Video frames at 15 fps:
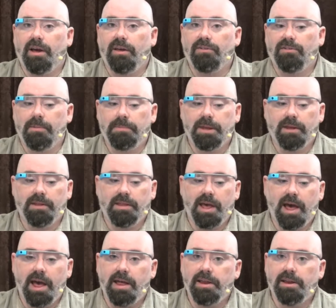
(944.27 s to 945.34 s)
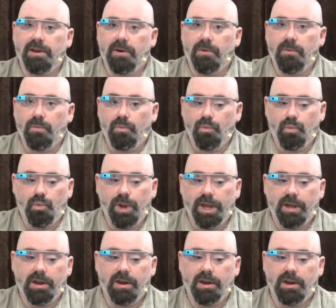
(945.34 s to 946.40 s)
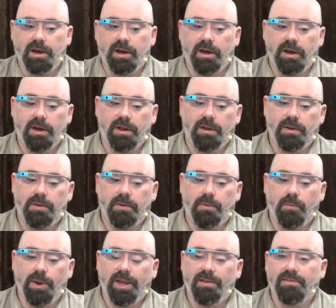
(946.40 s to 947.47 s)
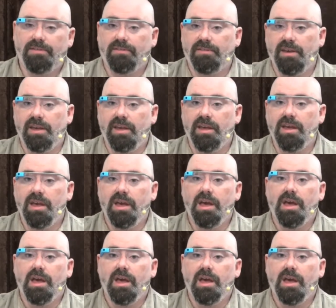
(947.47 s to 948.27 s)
something that we can see